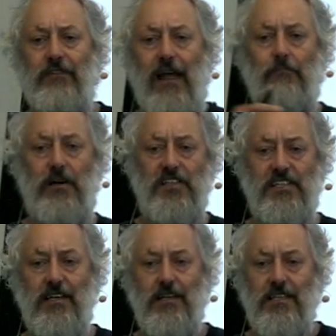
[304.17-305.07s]
of
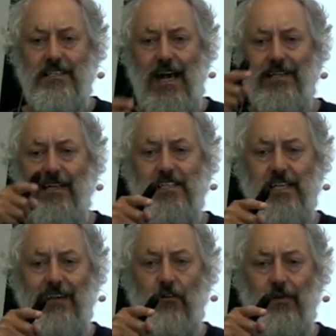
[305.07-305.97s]
numbers starting at
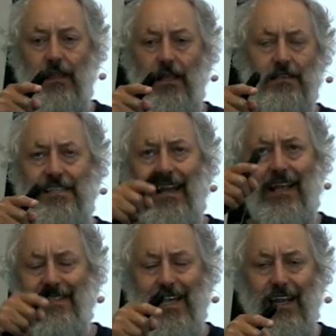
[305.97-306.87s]
zero, in,
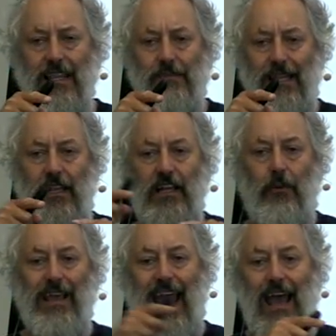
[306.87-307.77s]
starting at 10 in the middle and
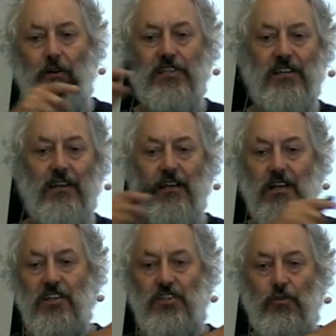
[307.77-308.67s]
going out
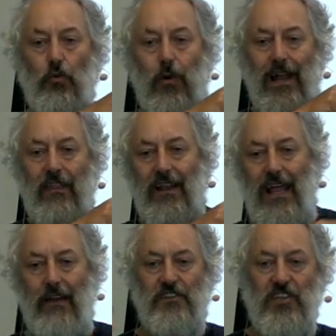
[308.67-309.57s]
to one at the
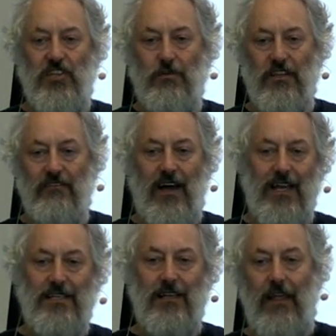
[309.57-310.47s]
left and two at the
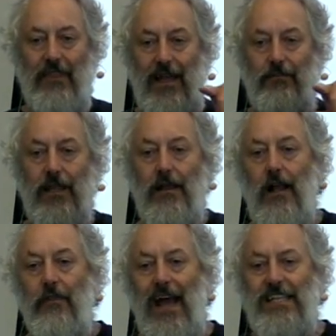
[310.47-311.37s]
right, like that.
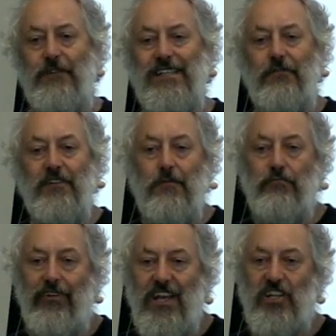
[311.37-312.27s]
That's for different
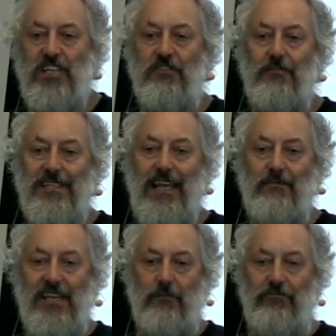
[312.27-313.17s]
impressions from the
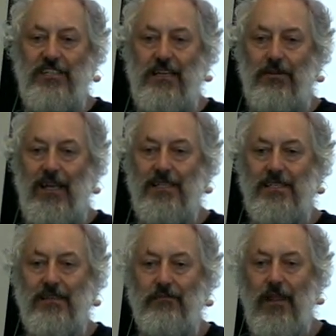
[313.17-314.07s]
same set of printing
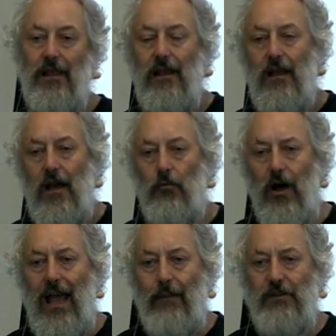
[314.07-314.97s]
plates. And
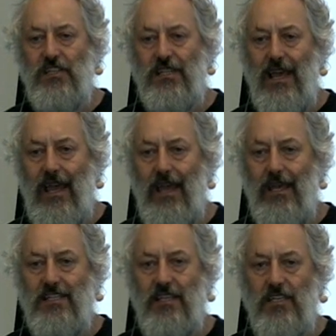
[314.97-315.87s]
what happens there
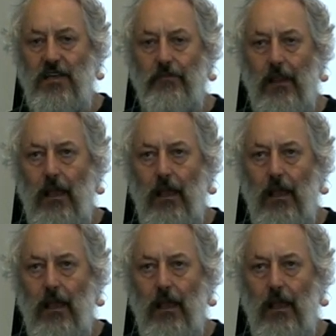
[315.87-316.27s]
is that